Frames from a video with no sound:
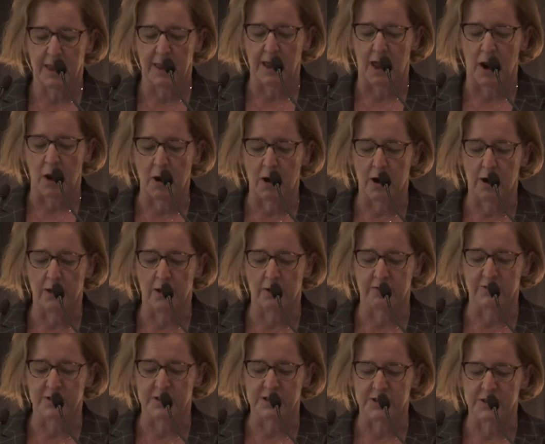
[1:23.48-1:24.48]
a lot
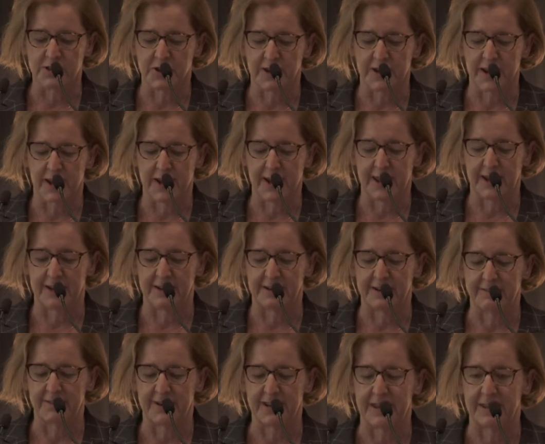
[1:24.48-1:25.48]
of concern and
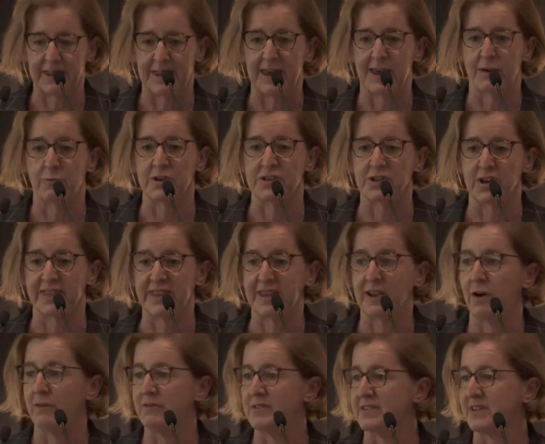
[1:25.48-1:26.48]
negativity in the air, which I think
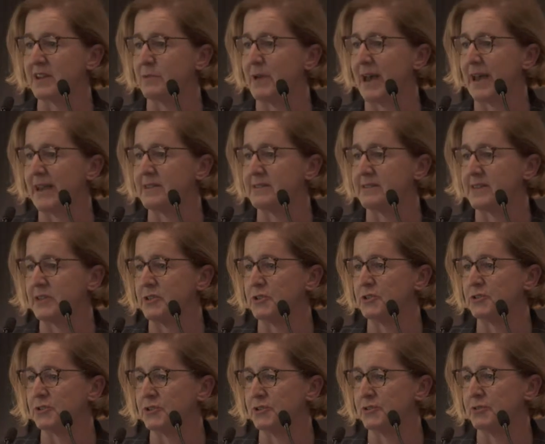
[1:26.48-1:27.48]
obviously pays
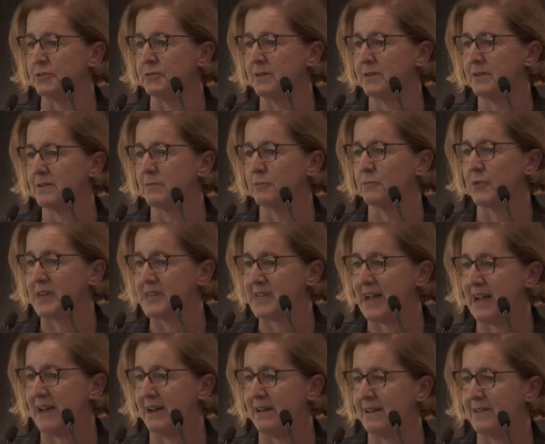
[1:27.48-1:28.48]
into
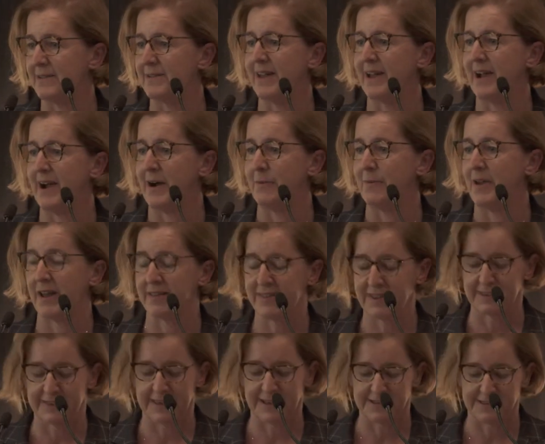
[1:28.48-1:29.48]
retail, and I
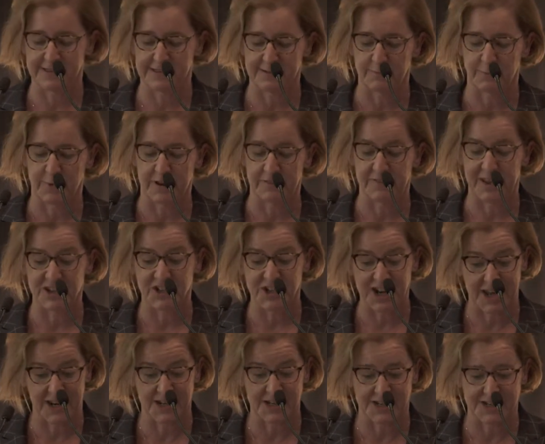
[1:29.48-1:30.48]
think that's one of our
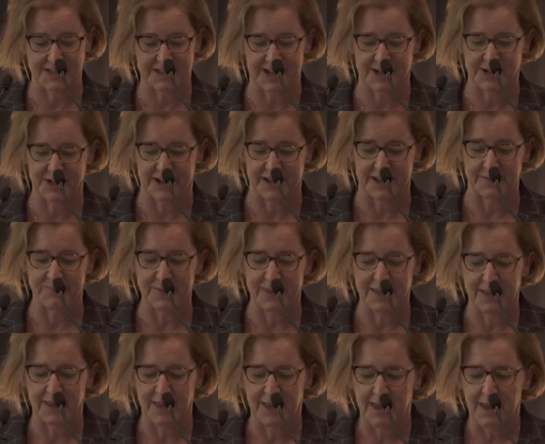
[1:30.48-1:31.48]
challenges, actually.
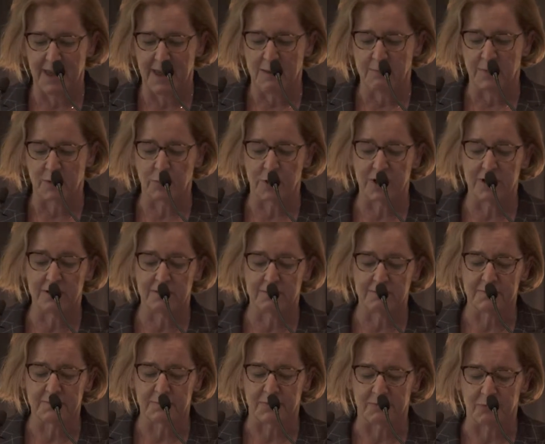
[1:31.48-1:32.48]
But well
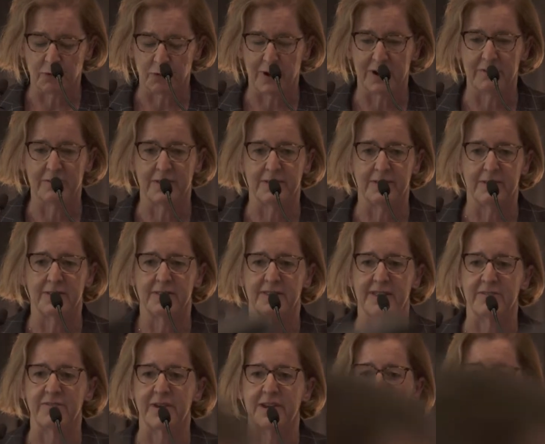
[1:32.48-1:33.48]
before even the
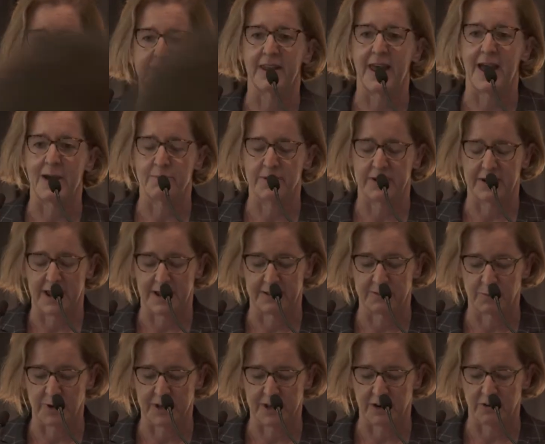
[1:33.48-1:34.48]
events that happened
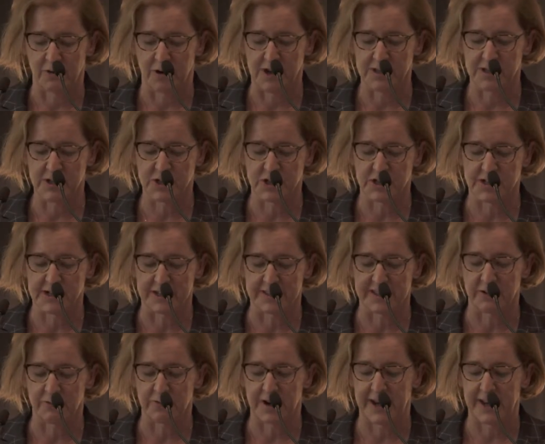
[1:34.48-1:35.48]
last week at Christchurch, I
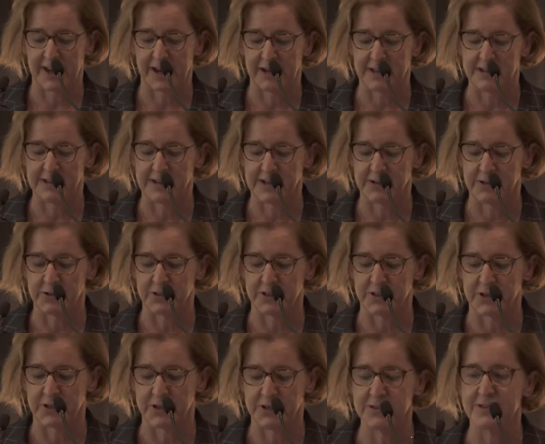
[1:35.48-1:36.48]
think reading and listening to the
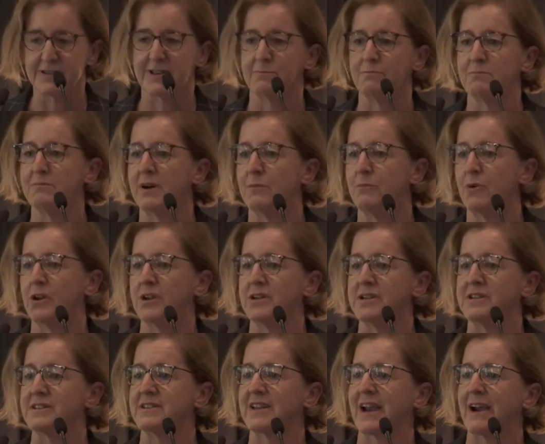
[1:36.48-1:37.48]
news, and
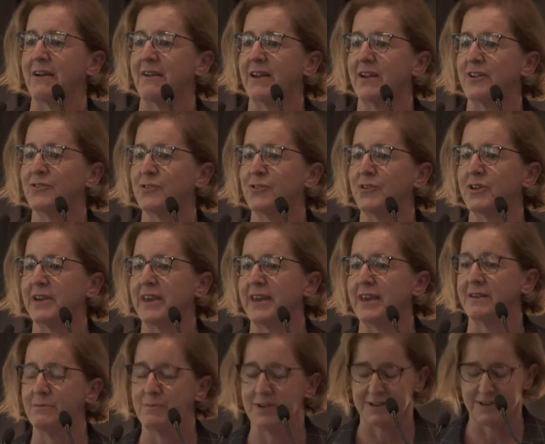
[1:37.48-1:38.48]
apologies to Carolyn, I saw you
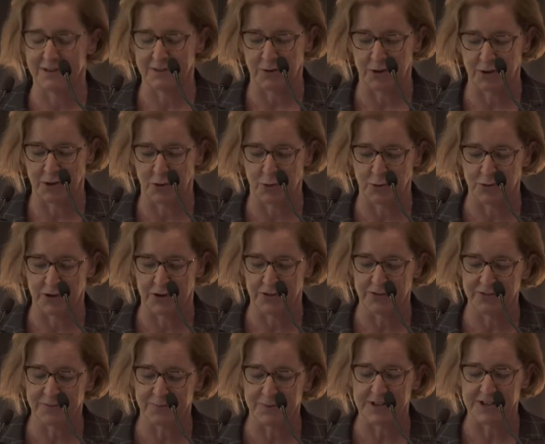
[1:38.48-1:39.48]
here, but not your
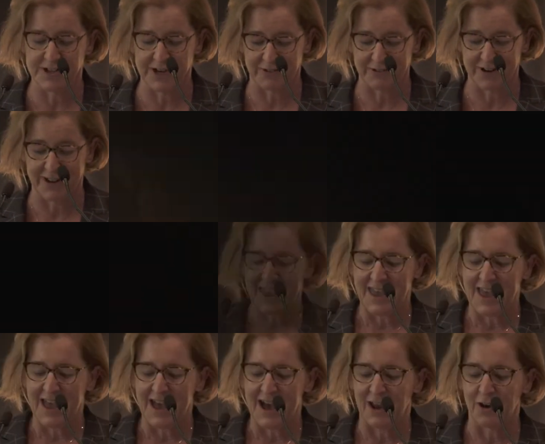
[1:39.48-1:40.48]
news, but generally
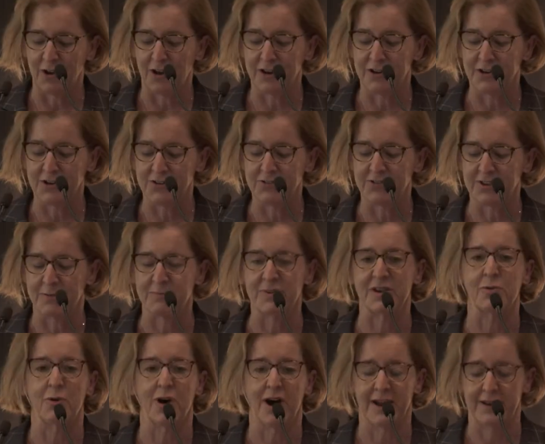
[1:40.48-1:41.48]
a lot of news can be
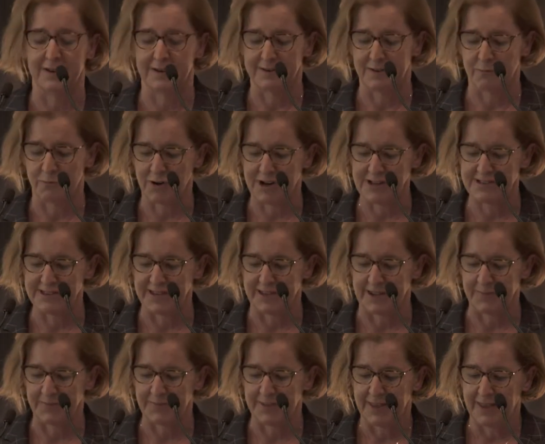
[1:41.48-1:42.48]
quite
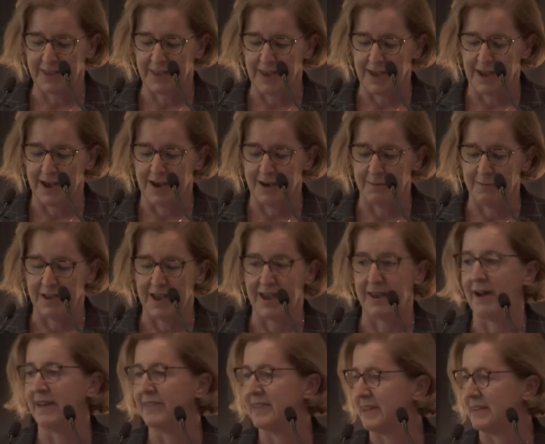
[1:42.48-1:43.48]
depressing, and
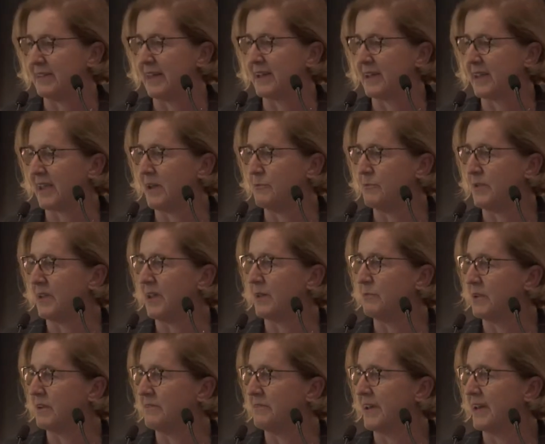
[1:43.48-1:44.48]
I think that can be a
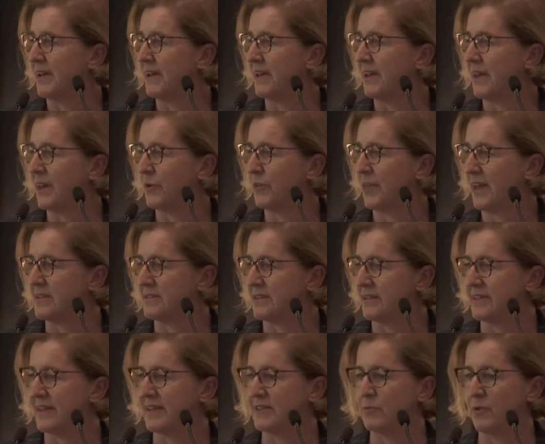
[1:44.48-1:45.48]
bit of a health
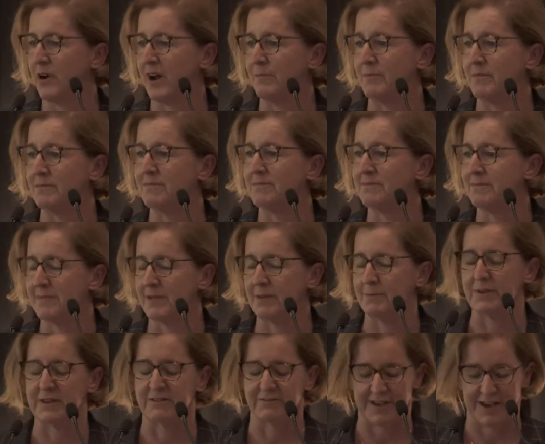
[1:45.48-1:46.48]
hazard. That's why I'm a
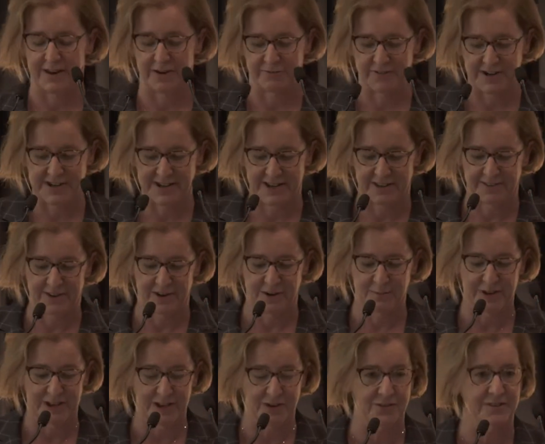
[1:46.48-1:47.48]
big fan of retail
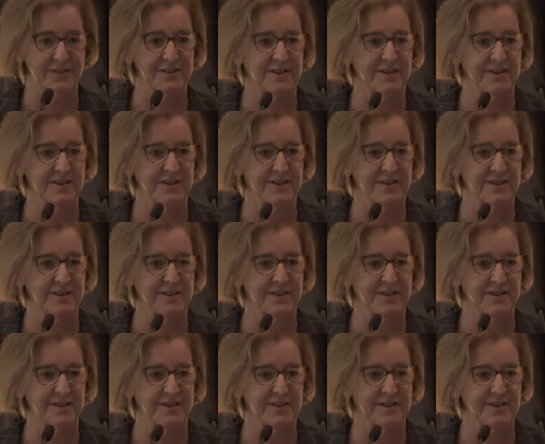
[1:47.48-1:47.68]
therapy, because it